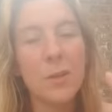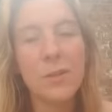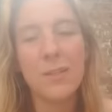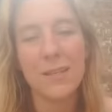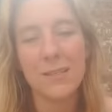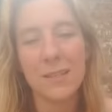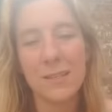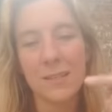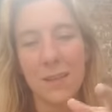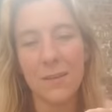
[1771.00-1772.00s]
Under the
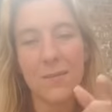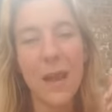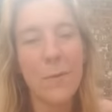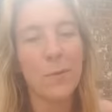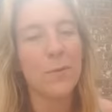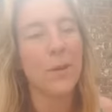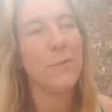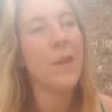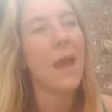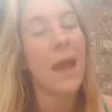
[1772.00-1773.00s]
Tuscan Sun, that movie.
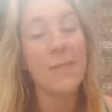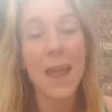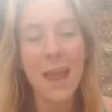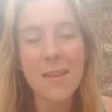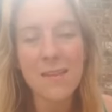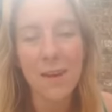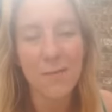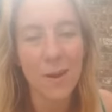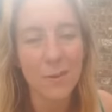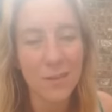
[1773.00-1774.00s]
At the end
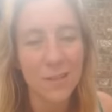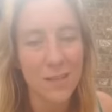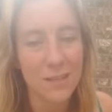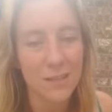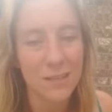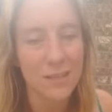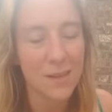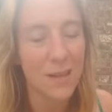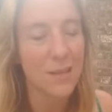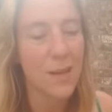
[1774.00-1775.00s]
of Under the Tuscan
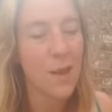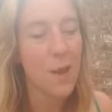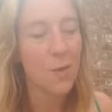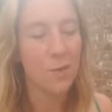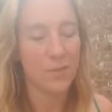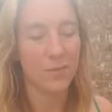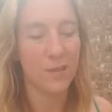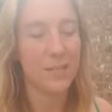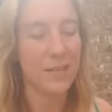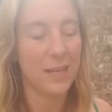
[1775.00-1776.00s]
Sun, what's her
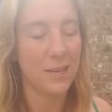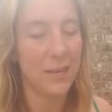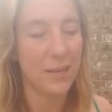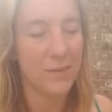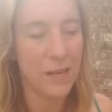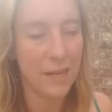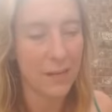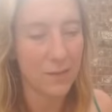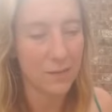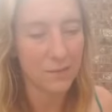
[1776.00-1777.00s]
face? I can't think of
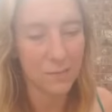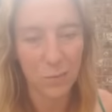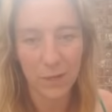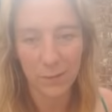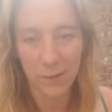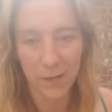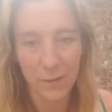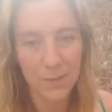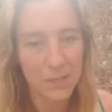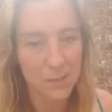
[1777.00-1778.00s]
Diane, whatever her
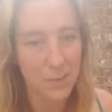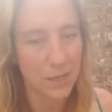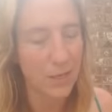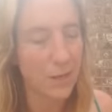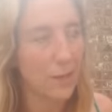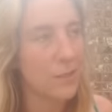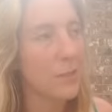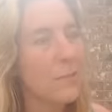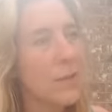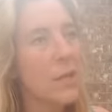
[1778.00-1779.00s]
name is, the main
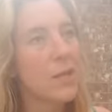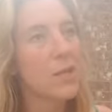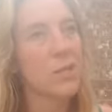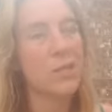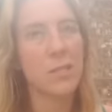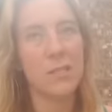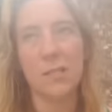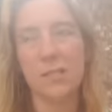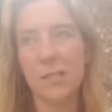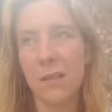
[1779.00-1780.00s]
character. She's
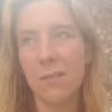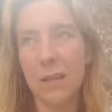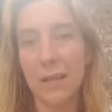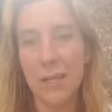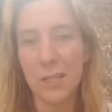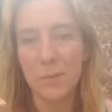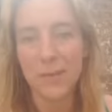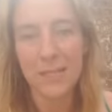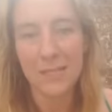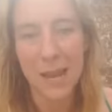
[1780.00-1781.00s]
this lovely lady. She
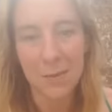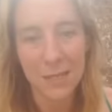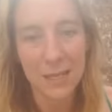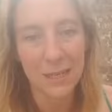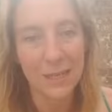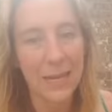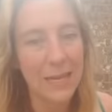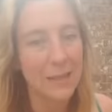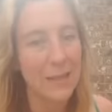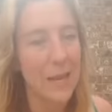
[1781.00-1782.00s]
buys this house in Italy.
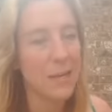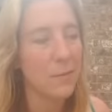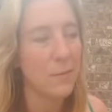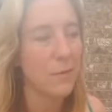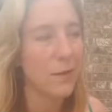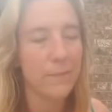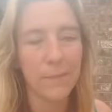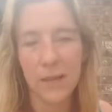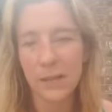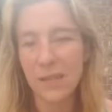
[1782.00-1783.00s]
And at the end of the movie,
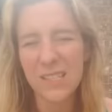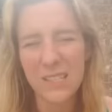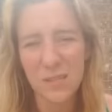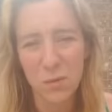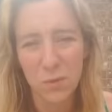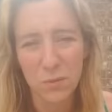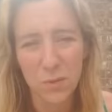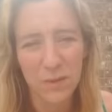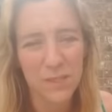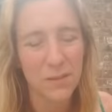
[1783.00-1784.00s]
and this is an old
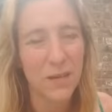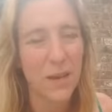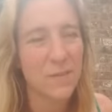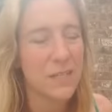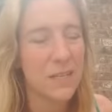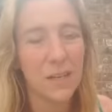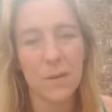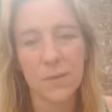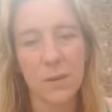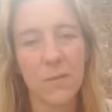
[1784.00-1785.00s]
movie, so if you haven't seen it,
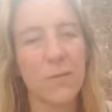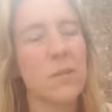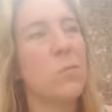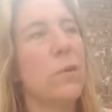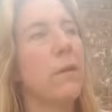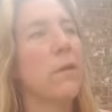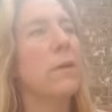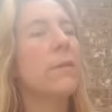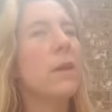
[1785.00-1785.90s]
I'm sorry for the spoiler.